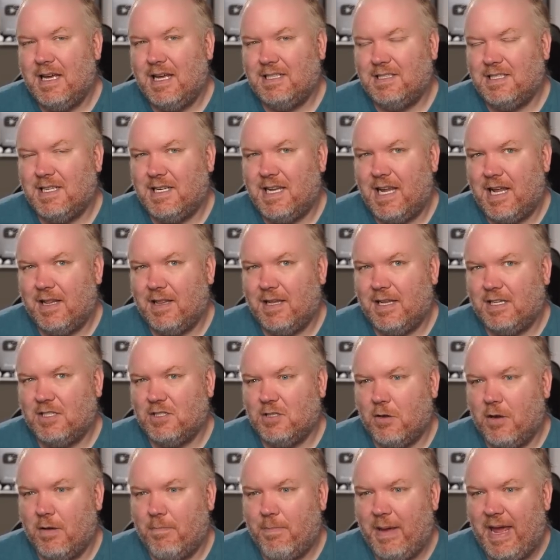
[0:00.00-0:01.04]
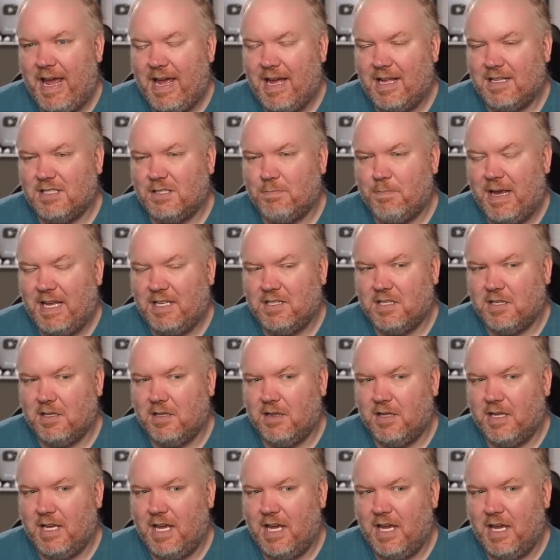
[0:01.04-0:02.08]
incidentally. So it bans
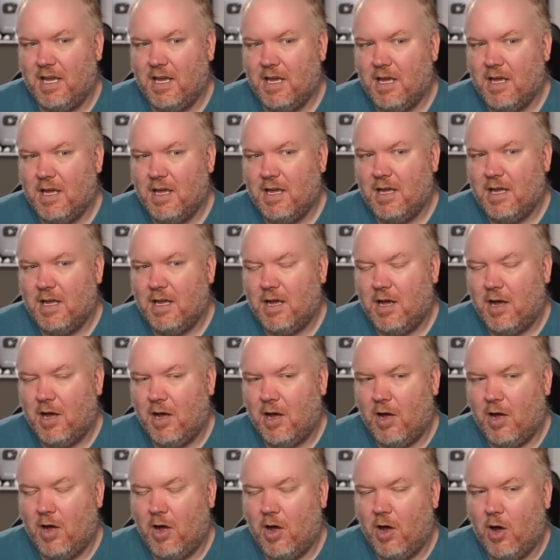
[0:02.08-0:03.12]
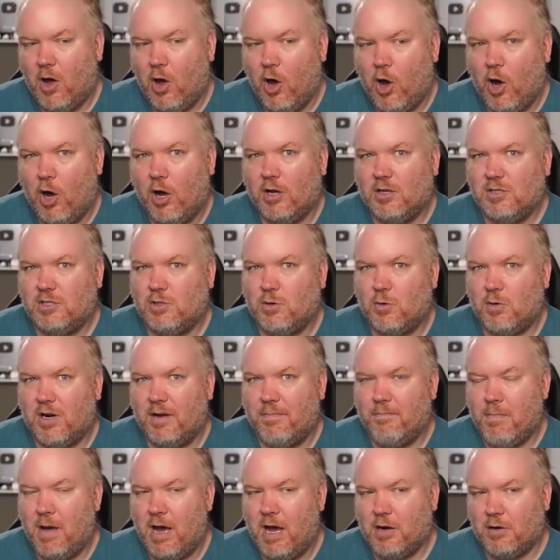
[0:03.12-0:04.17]
basically all sort
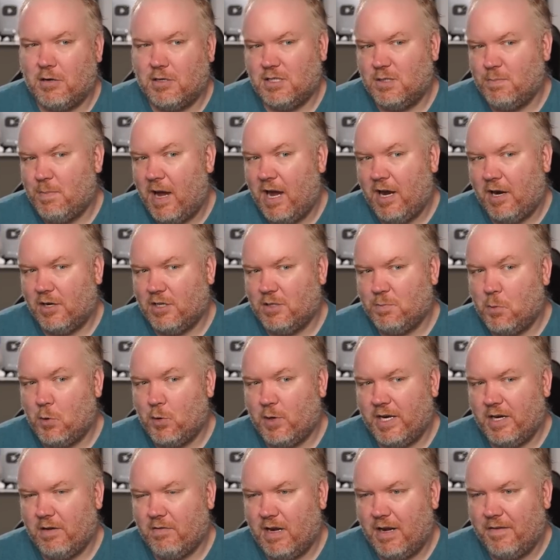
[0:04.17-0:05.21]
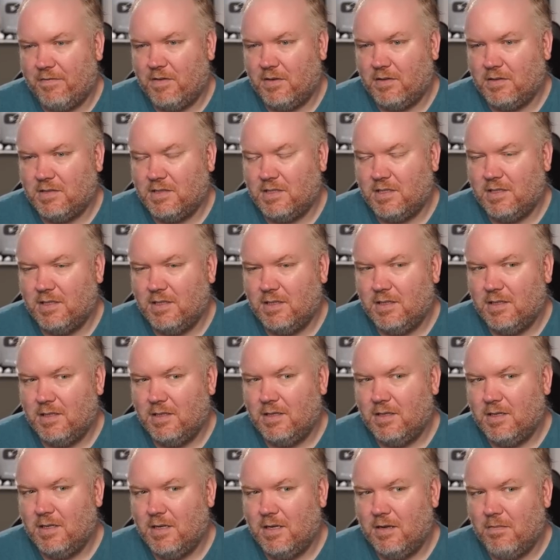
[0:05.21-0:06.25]
of modern sporting rifles
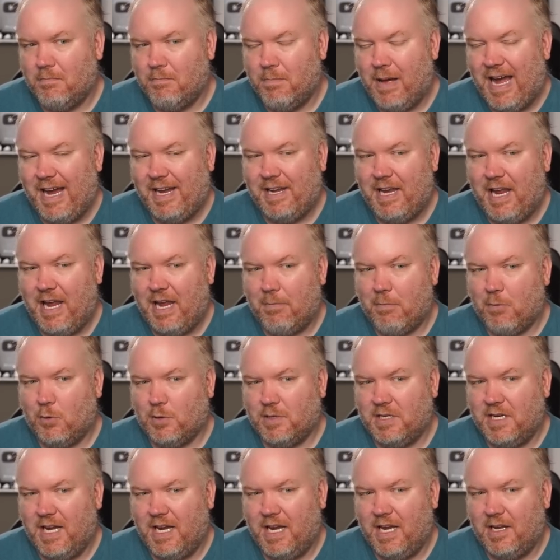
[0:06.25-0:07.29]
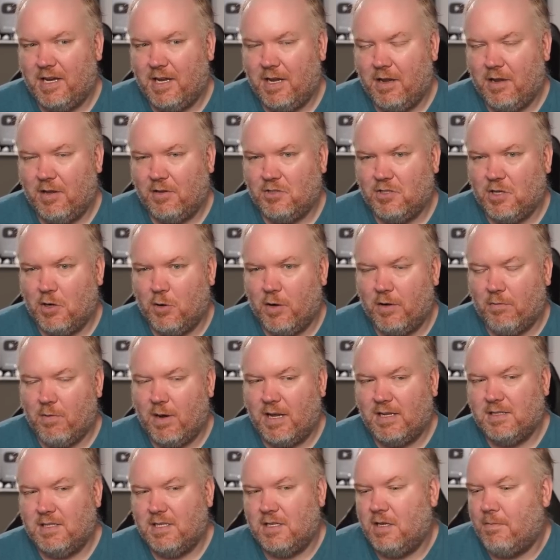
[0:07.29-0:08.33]
by name or deed. So it
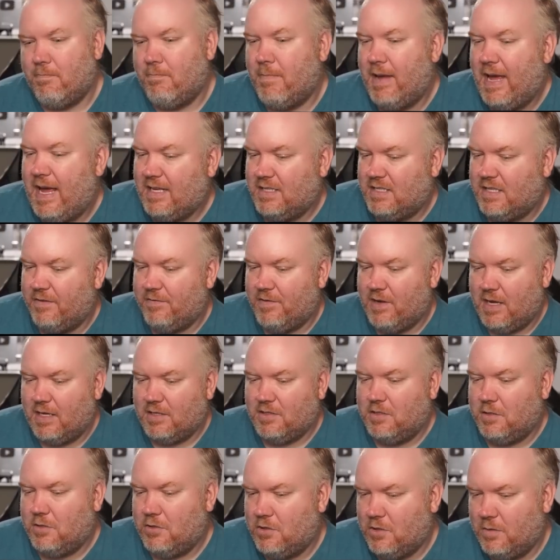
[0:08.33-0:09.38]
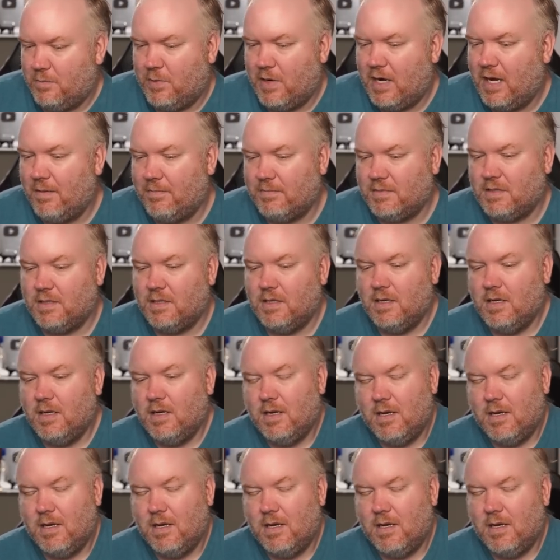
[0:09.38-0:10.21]
runs into massive constitutional problems